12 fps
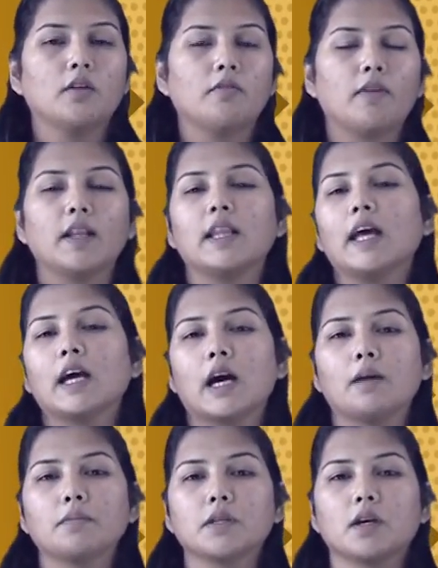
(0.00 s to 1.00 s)
When they
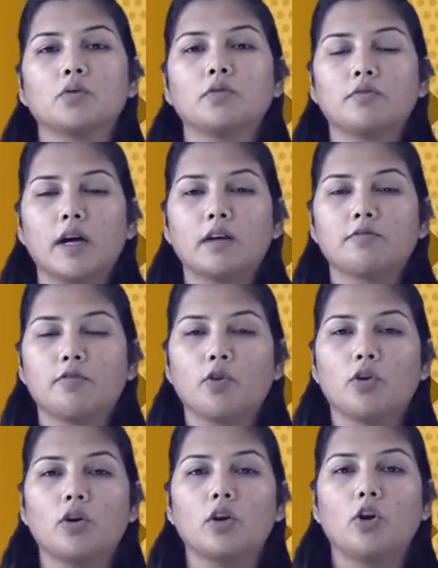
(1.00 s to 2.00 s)
come down and
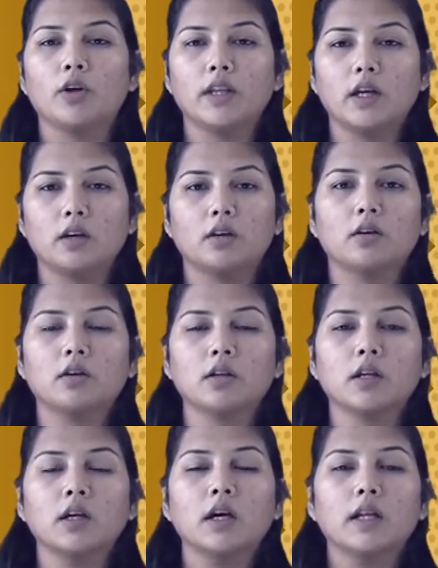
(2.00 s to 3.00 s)
fall on the Earth,
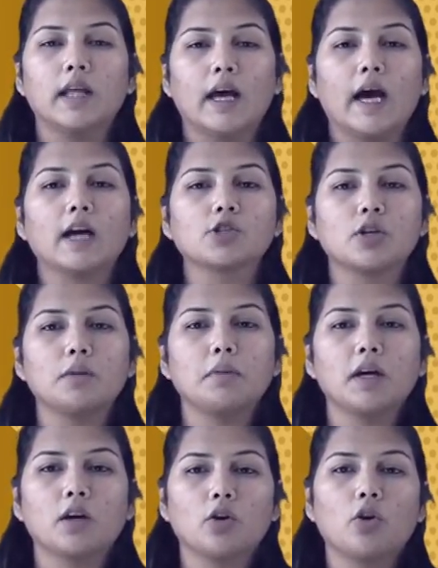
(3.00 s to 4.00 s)
they actually
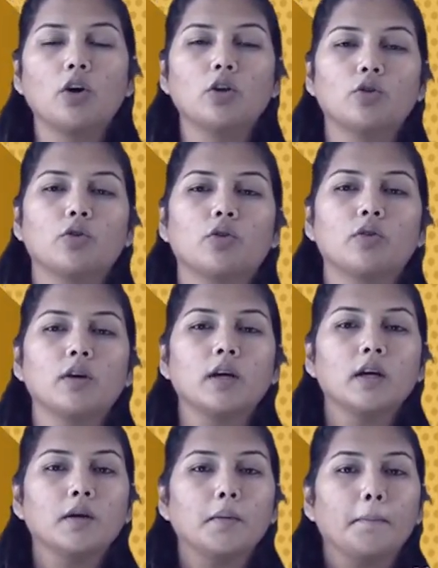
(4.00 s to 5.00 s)
make a hollow.
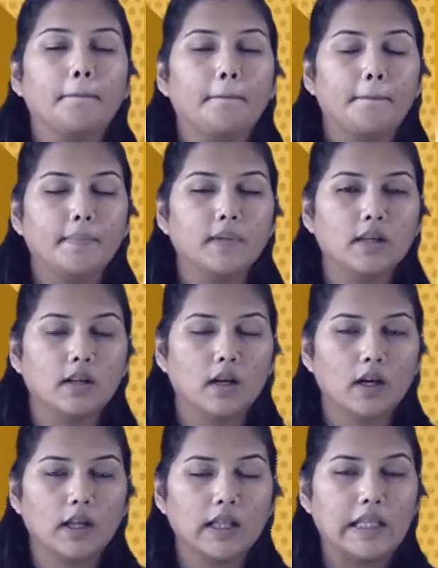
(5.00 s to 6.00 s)

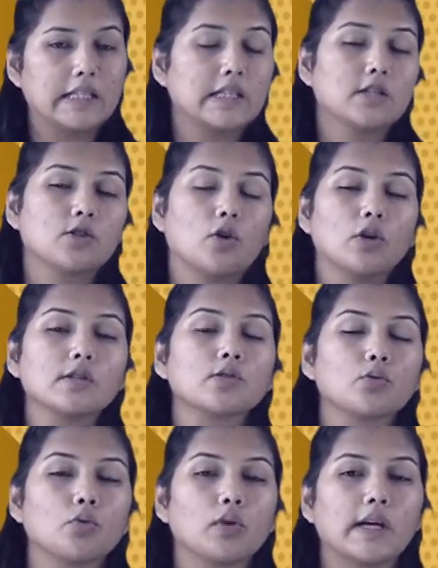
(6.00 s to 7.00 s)
This is also
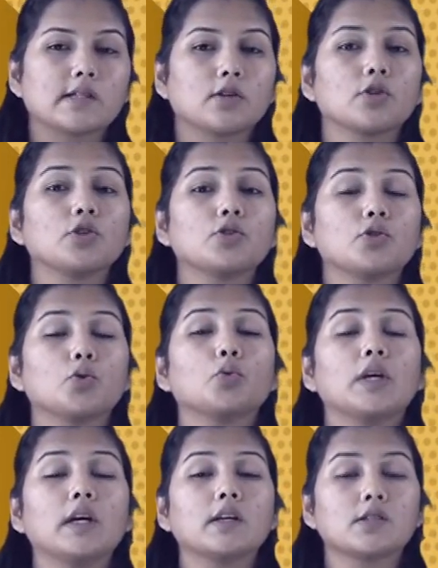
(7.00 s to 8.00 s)
known as a
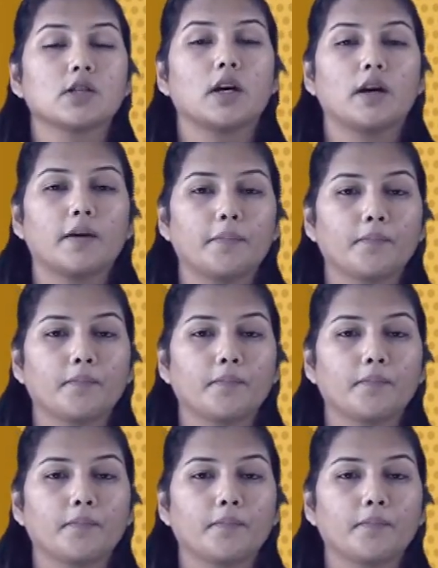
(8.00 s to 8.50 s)
shooting star.